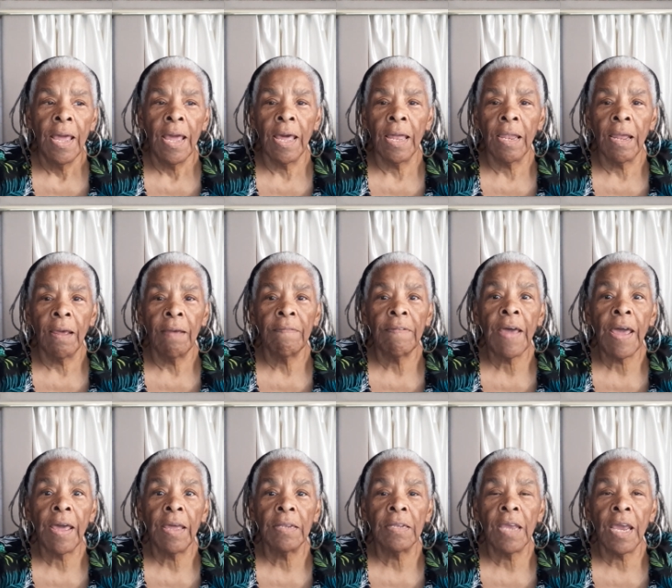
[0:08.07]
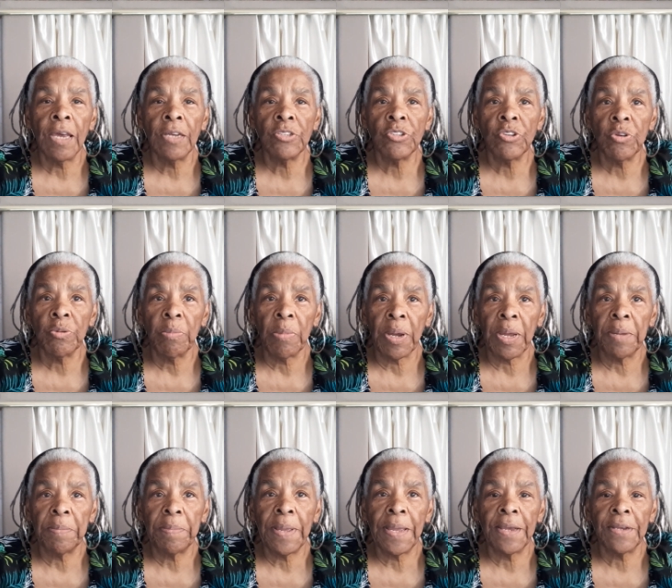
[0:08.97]
and I've had gastric
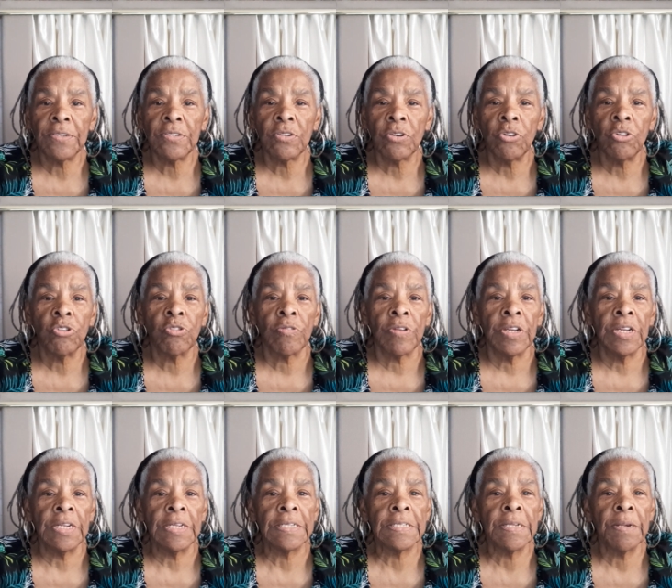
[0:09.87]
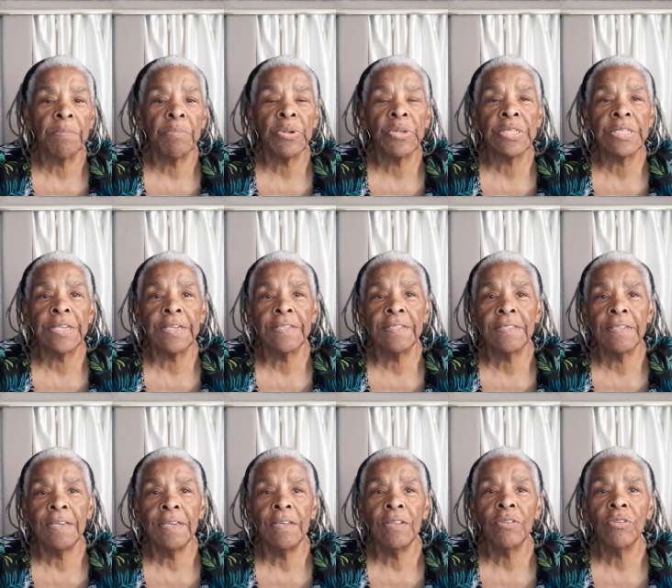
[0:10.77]
bypass surgery December
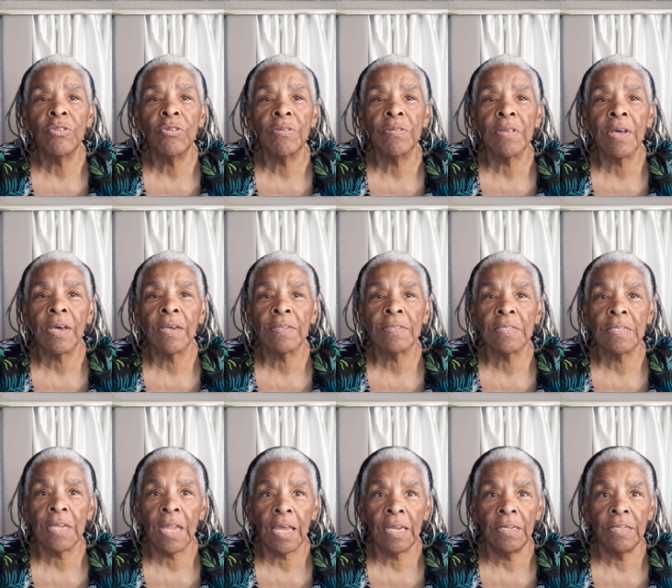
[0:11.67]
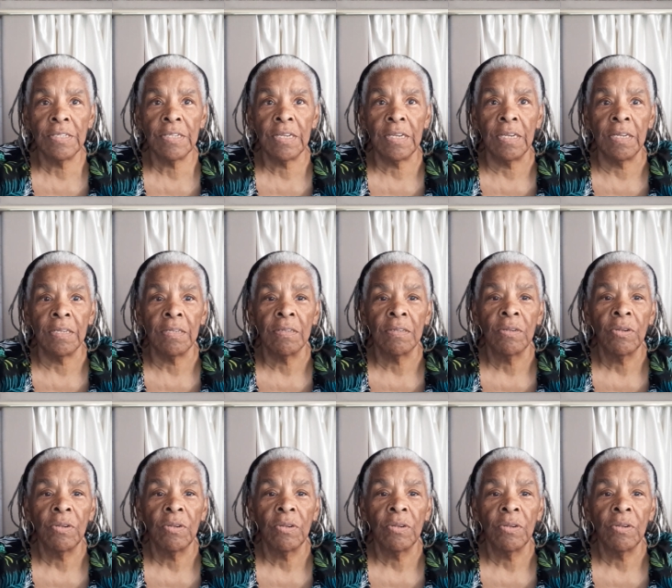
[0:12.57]
16, 2019.